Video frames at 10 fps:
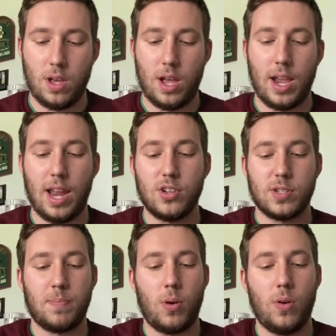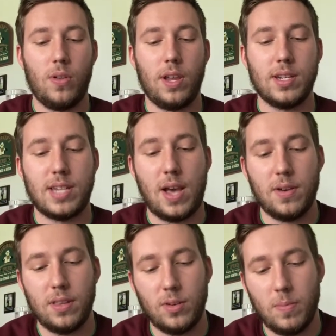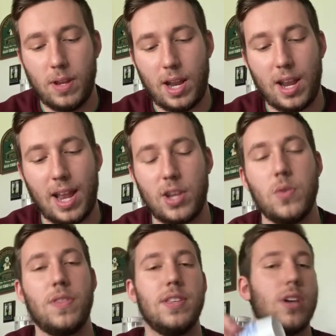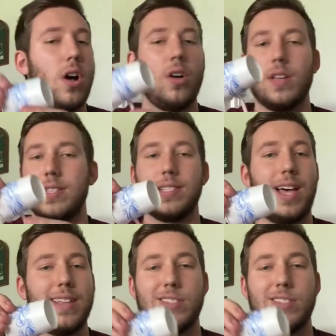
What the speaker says: Again, just pulling it down a little bit. And again, these all can slide.